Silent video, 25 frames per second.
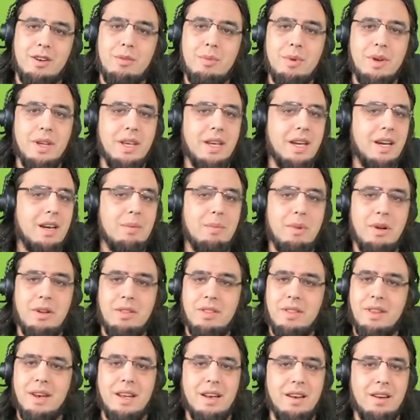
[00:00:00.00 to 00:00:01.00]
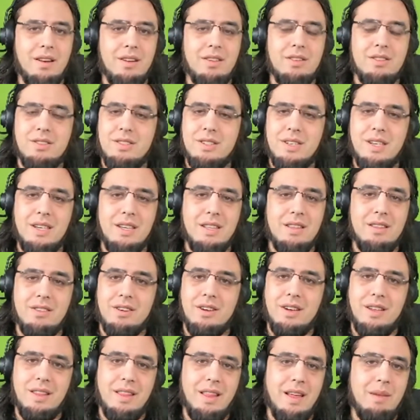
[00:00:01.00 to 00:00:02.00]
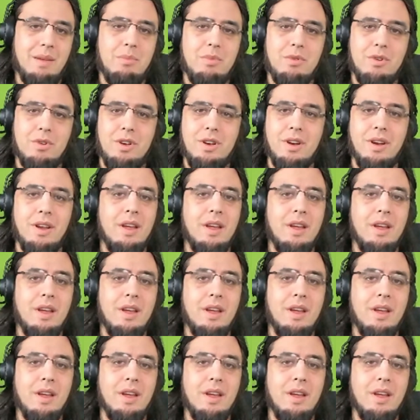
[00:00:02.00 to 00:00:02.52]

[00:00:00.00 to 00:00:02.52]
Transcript: Nobody cared about the Netherlands either at that point.